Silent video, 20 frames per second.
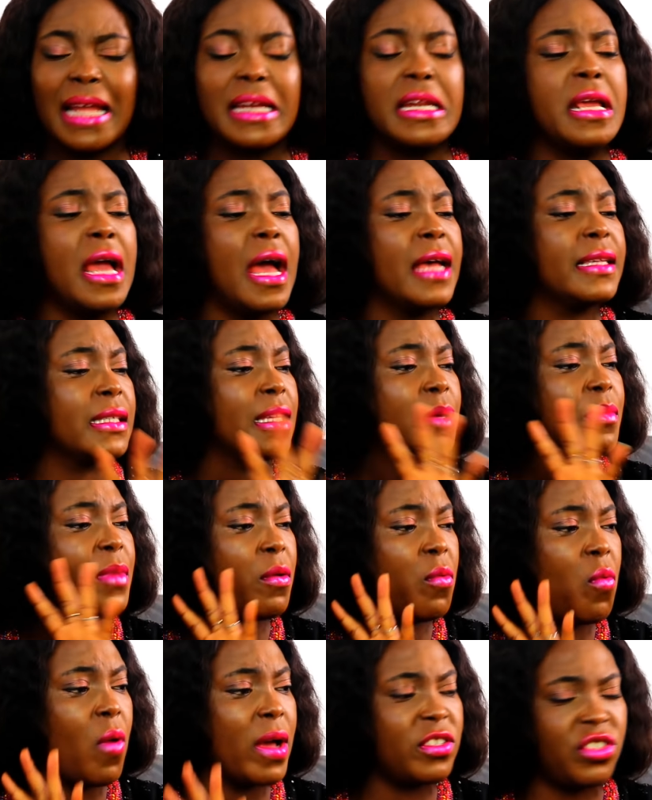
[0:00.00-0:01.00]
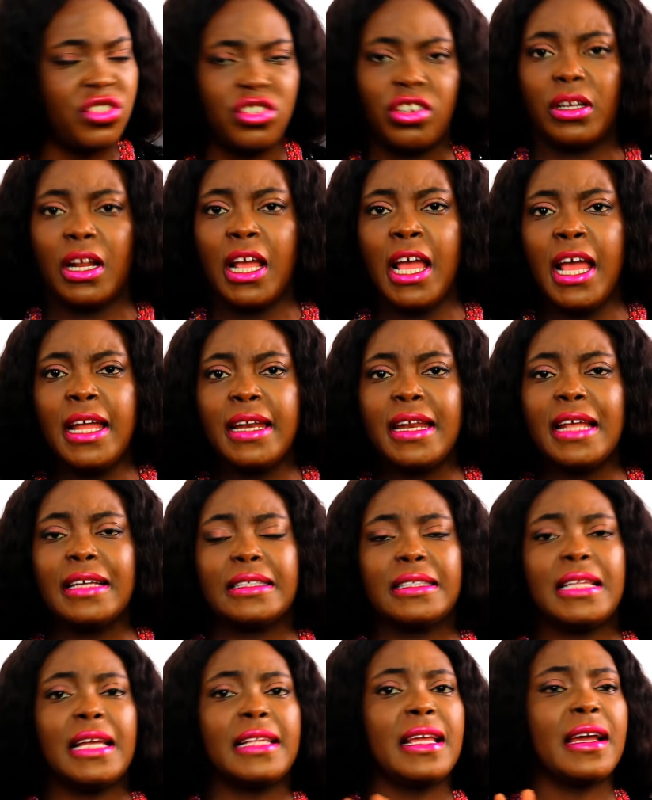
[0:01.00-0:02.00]
didn't ask him a question, they
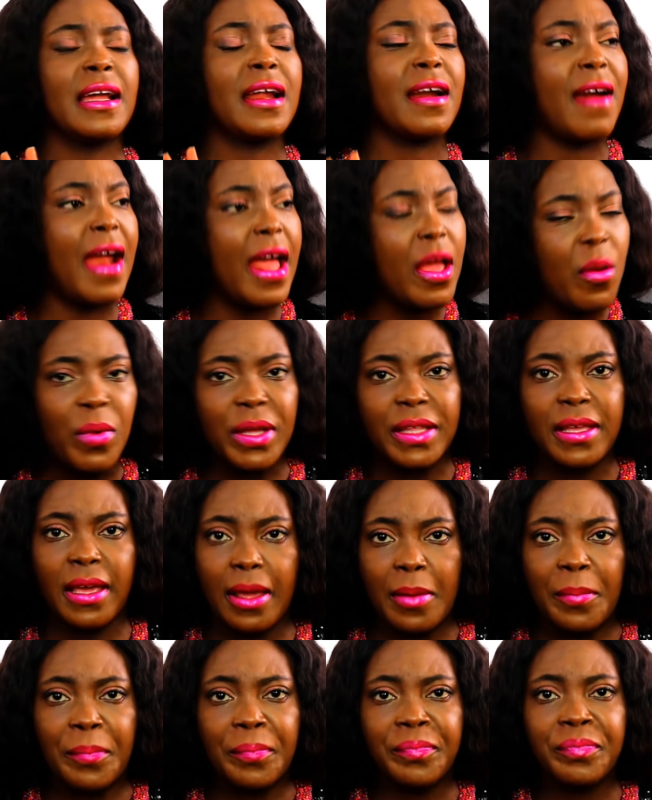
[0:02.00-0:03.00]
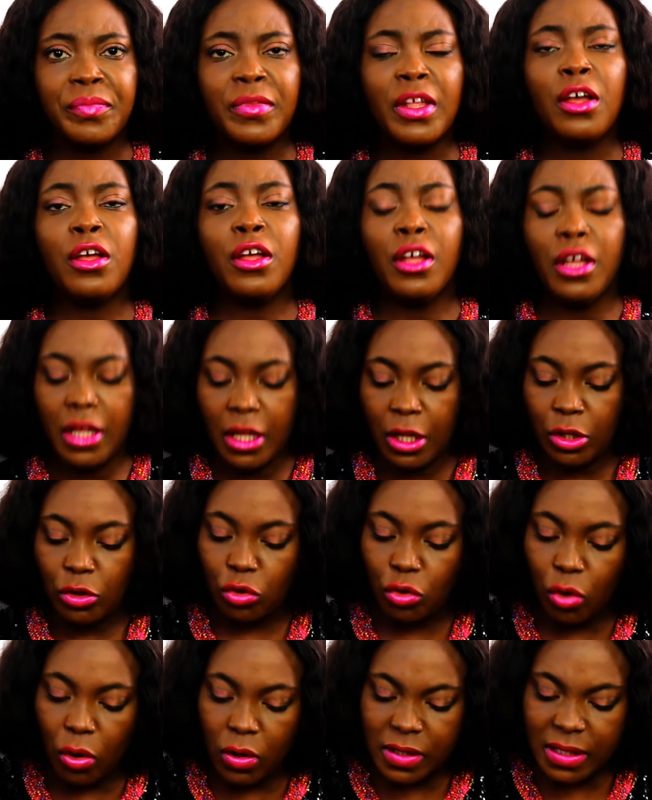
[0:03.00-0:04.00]
started crying with him.
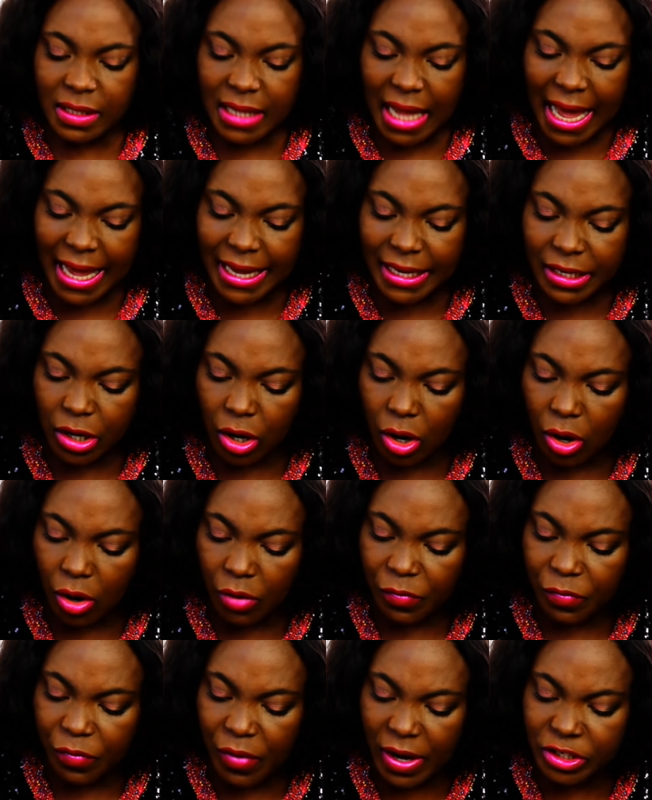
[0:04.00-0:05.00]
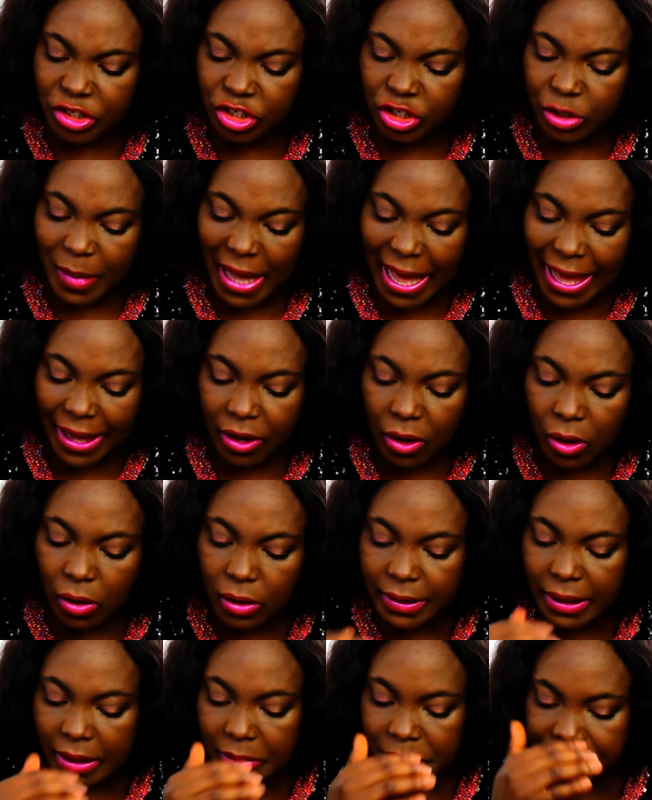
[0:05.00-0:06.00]
Those kind of friendship, I
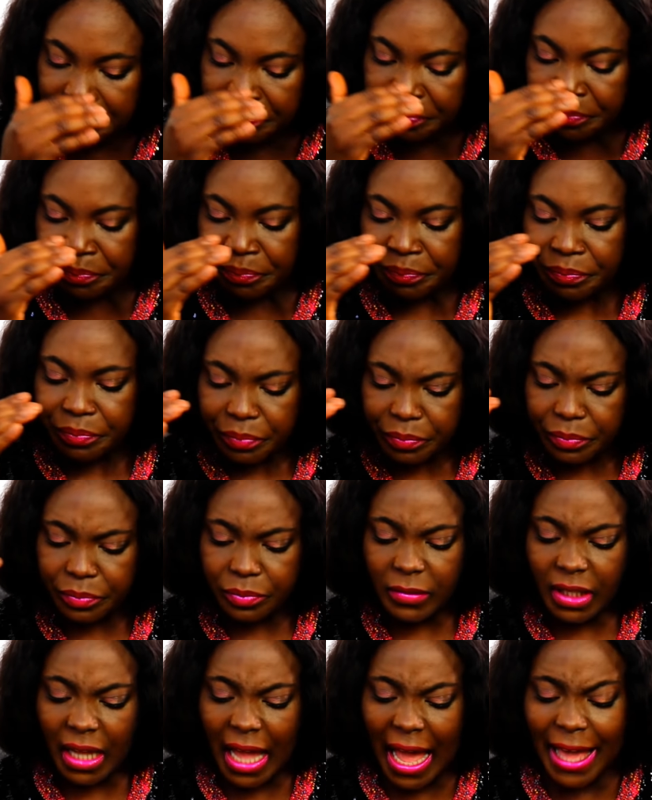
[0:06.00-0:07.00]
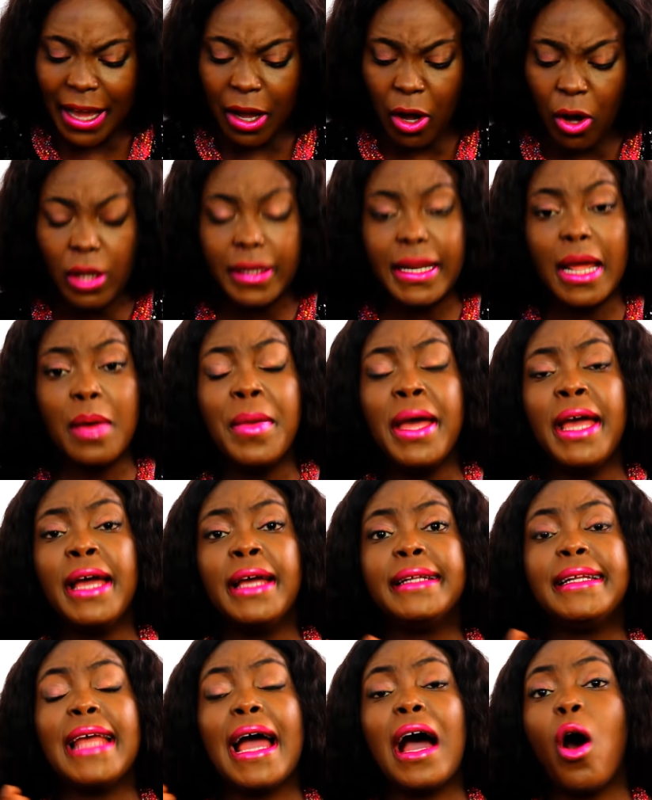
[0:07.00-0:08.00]
call them
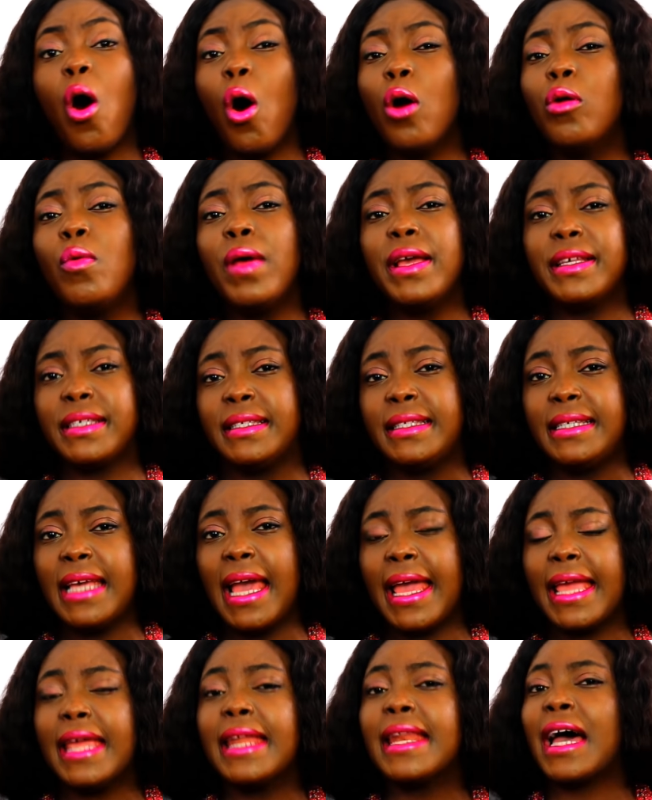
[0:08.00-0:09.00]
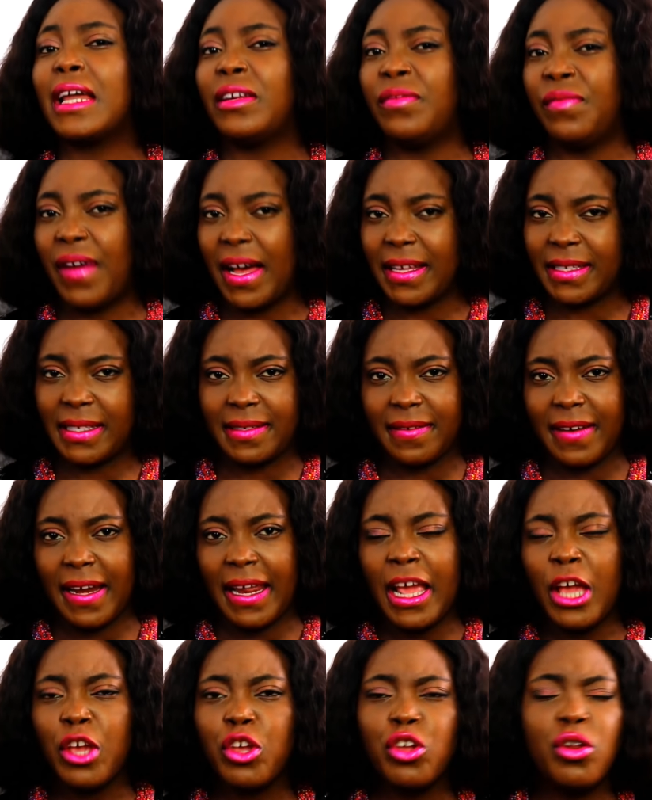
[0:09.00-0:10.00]
they are always there in
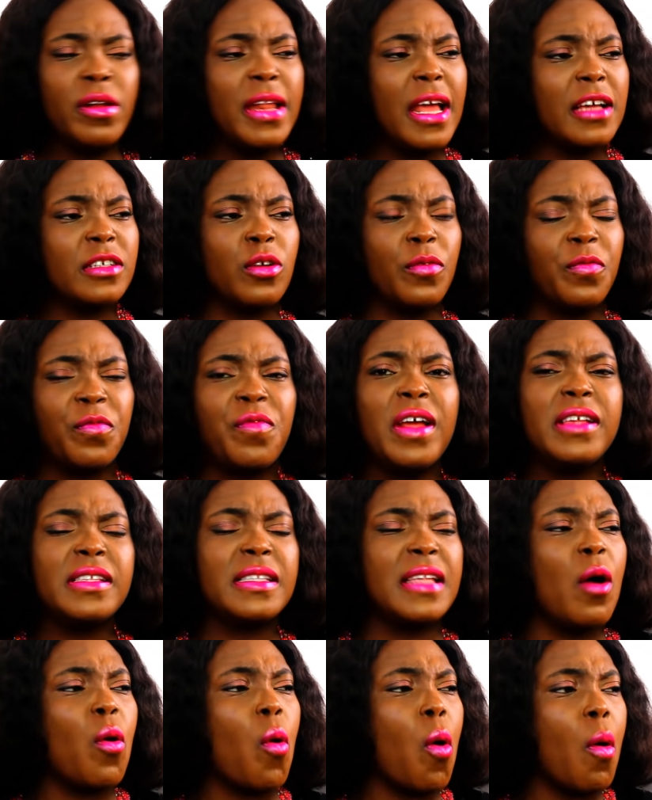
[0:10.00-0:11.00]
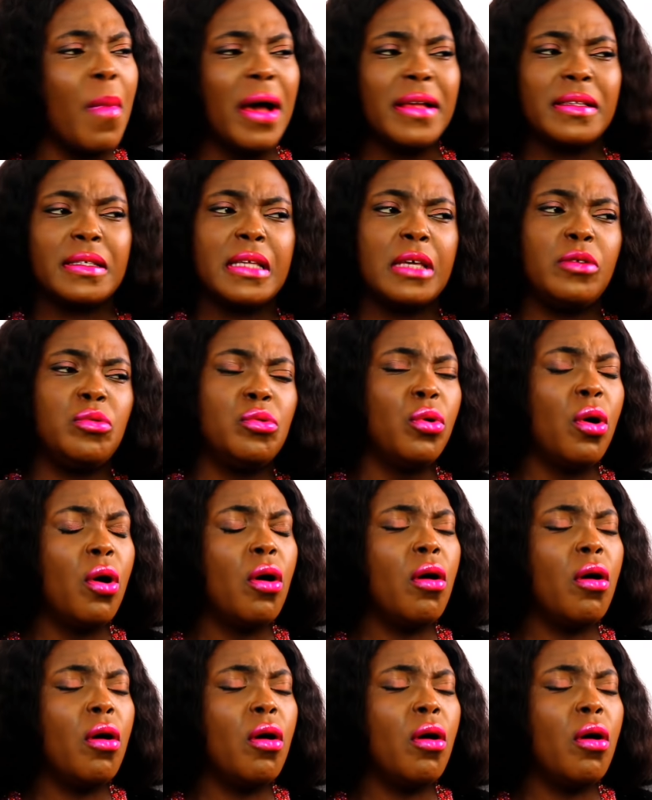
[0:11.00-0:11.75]
adversary. You know, there are some friends that will come and say